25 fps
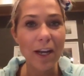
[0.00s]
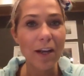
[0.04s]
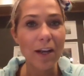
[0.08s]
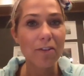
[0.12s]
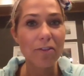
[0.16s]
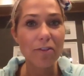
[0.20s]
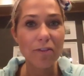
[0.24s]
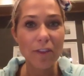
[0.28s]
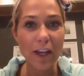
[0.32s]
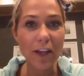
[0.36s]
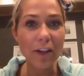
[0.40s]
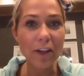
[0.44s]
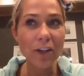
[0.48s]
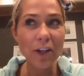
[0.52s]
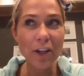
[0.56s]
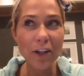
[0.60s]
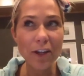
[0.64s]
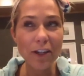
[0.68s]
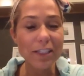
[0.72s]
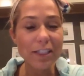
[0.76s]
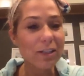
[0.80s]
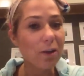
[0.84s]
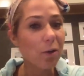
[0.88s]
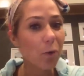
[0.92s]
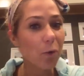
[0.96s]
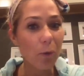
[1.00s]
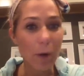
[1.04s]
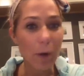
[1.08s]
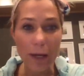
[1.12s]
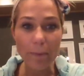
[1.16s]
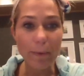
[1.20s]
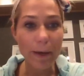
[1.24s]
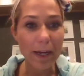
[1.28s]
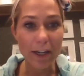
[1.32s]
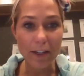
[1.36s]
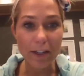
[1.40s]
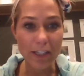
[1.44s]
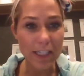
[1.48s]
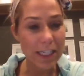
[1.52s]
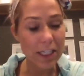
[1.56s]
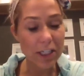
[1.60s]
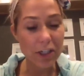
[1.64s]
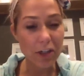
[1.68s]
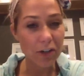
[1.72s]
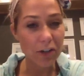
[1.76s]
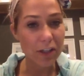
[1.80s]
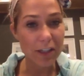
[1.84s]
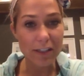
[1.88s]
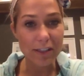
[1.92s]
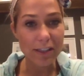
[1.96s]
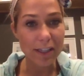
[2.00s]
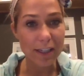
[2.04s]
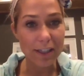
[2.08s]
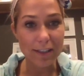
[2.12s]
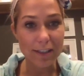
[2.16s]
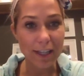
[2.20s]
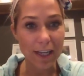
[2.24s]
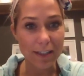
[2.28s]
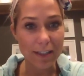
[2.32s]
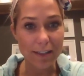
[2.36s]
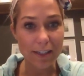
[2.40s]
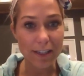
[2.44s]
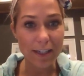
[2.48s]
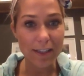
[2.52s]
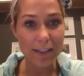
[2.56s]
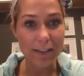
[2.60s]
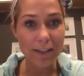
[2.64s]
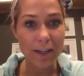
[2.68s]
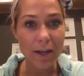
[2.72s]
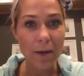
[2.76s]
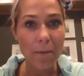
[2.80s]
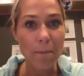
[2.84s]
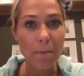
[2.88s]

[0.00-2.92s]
Failure is a way better teacher than success is.